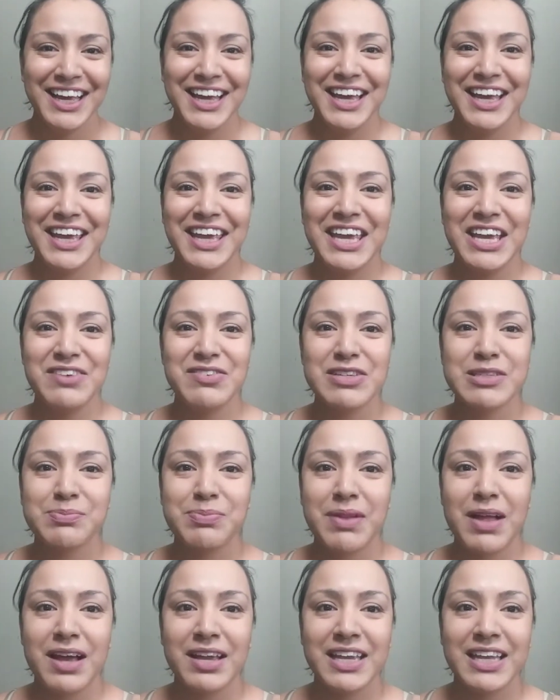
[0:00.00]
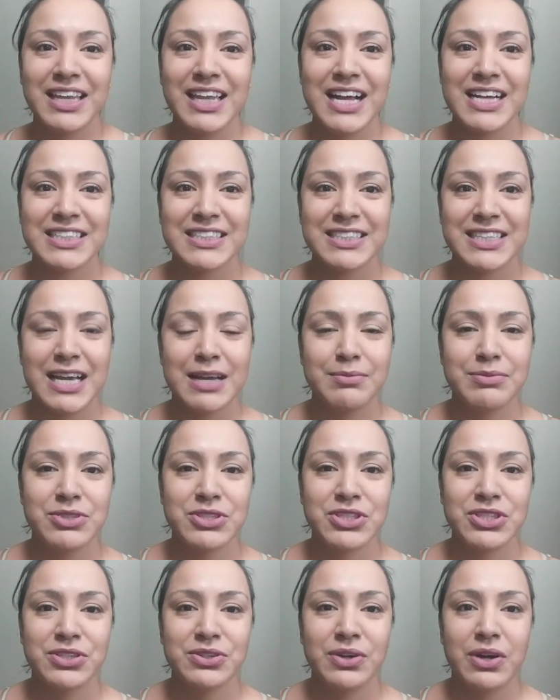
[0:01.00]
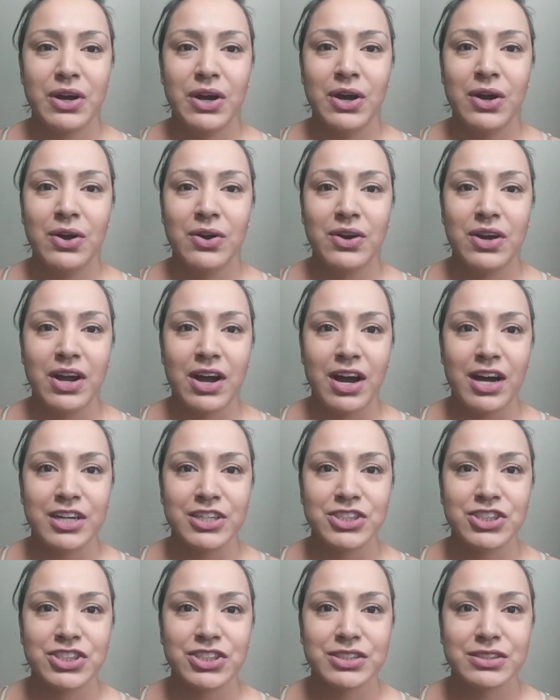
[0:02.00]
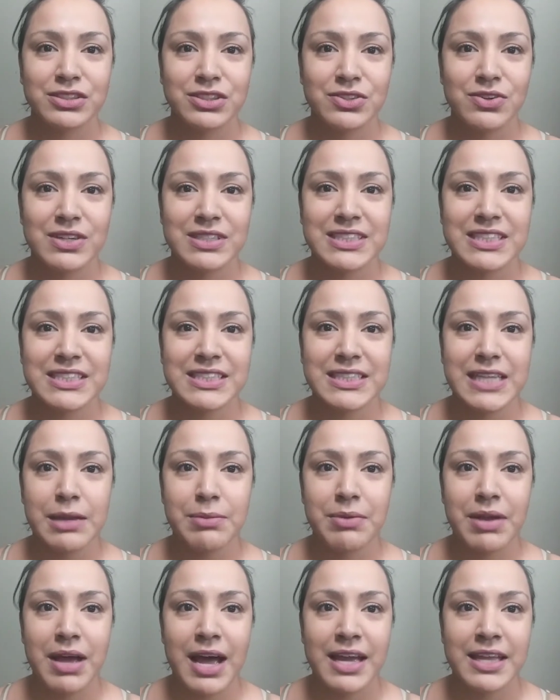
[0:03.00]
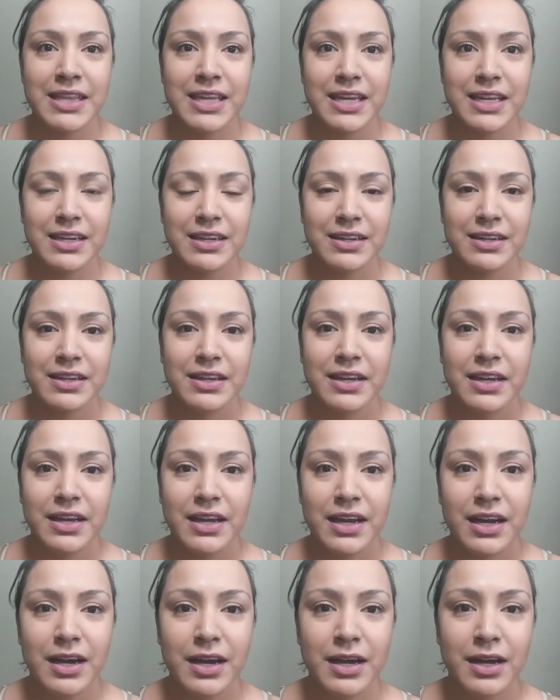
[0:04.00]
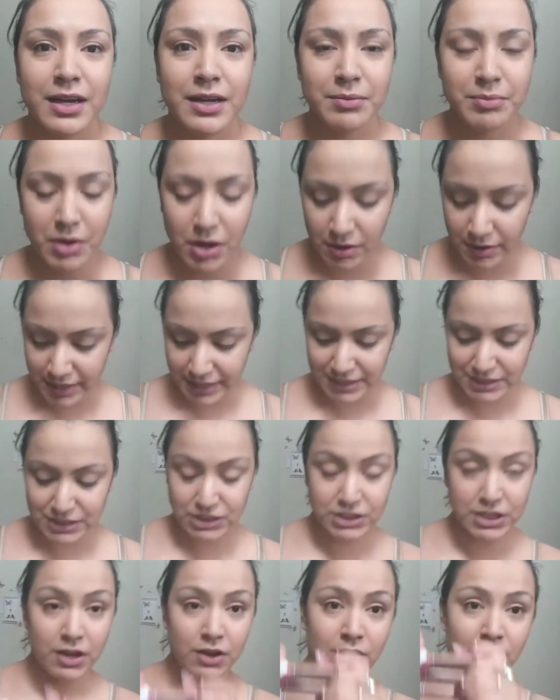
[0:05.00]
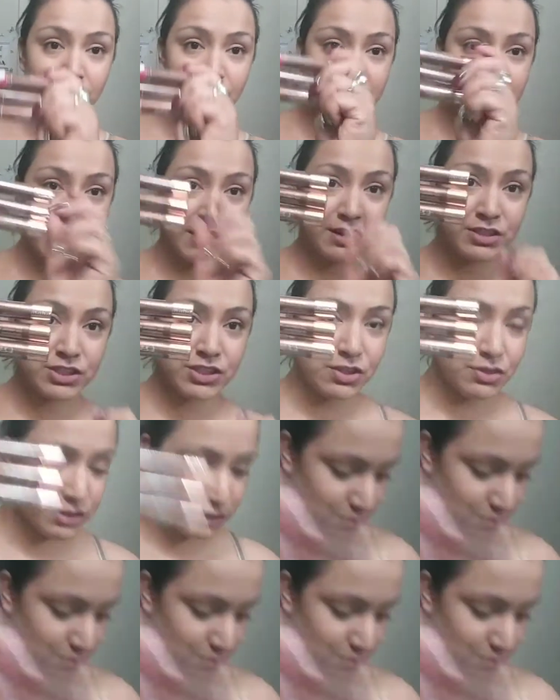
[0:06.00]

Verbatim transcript: he was blocking last time too. Oh gosh. So it's the same guy then? Um, all right. So there's those